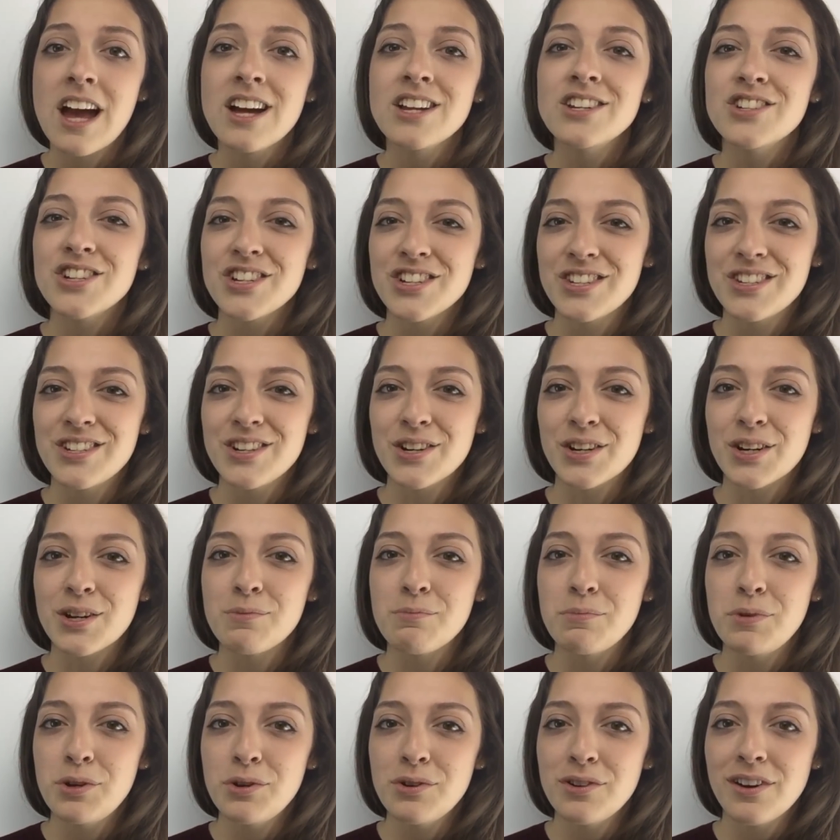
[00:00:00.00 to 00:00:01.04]
Just your
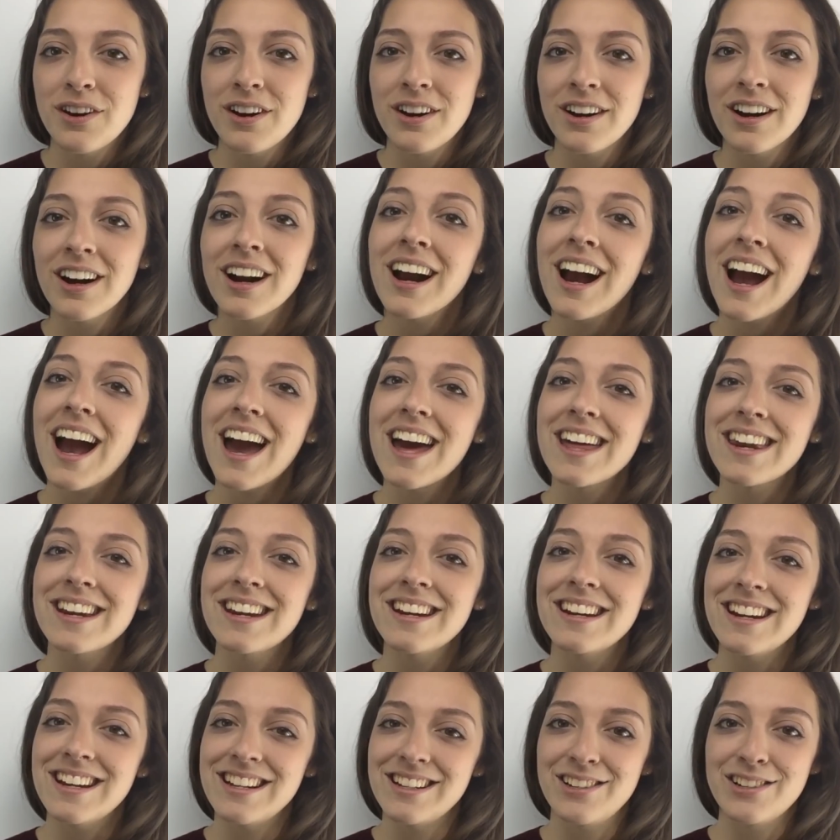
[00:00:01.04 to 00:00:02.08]
computer and
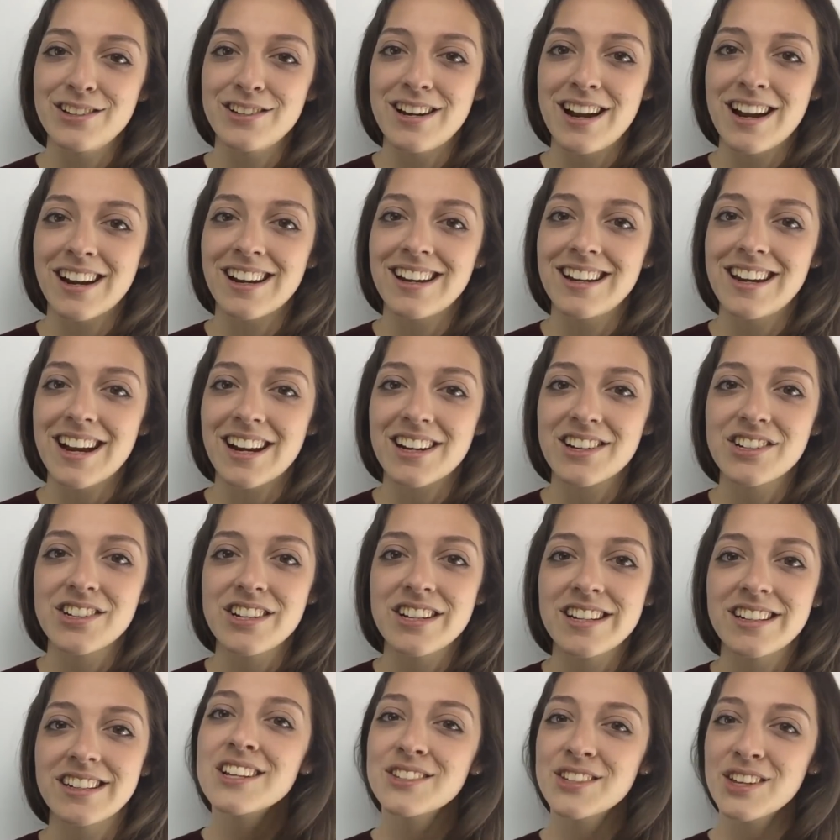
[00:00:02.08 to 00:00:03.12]
an internet
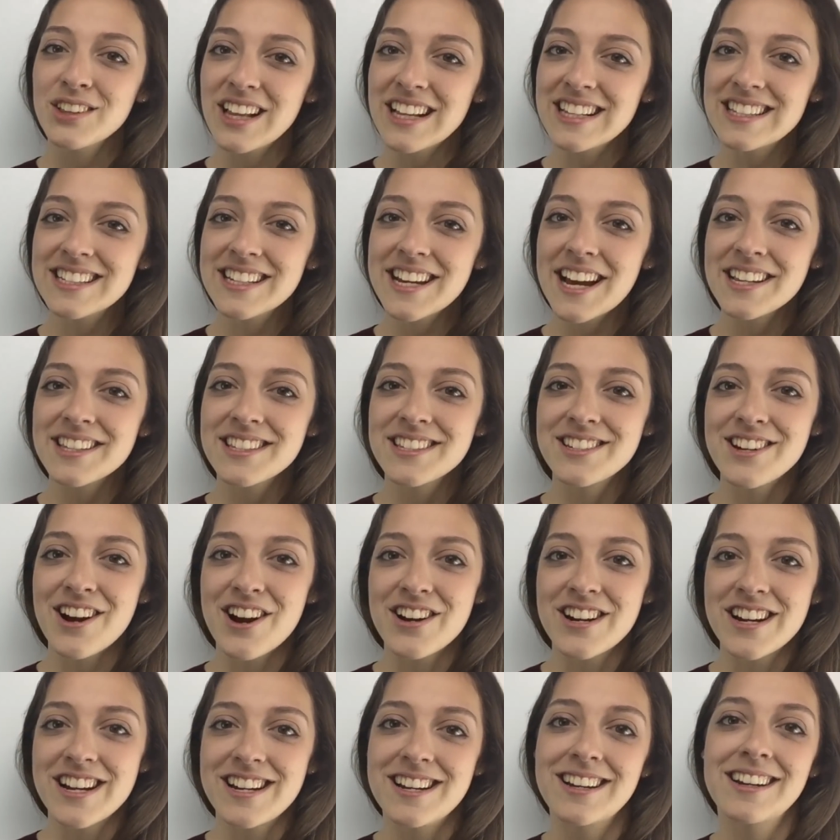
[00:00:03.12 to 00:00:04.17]
connection. So let's get
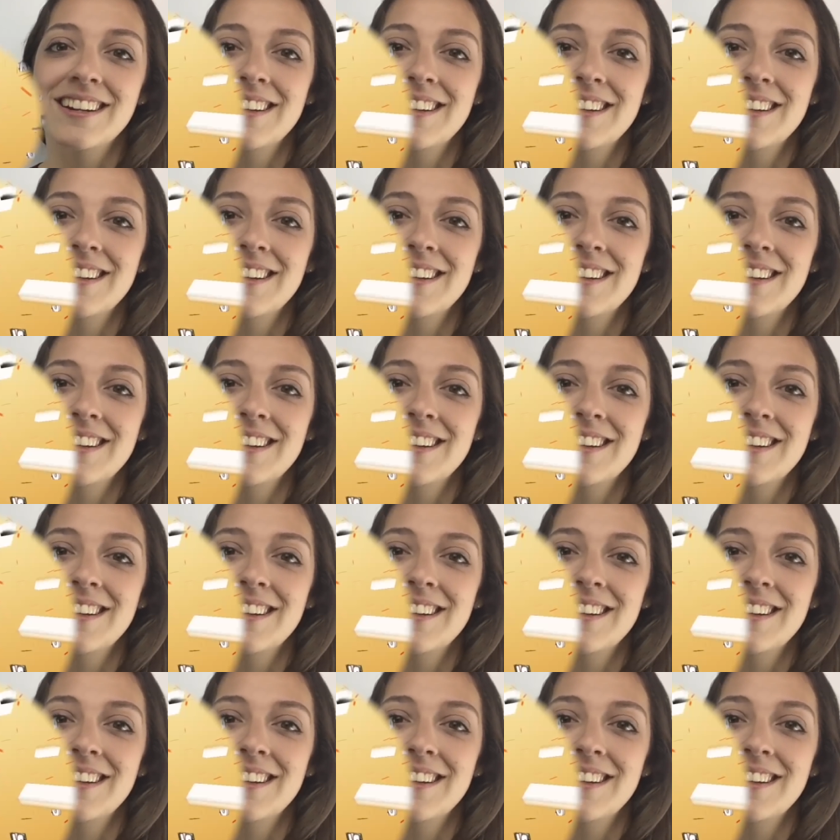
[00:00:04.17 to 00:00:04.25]
started.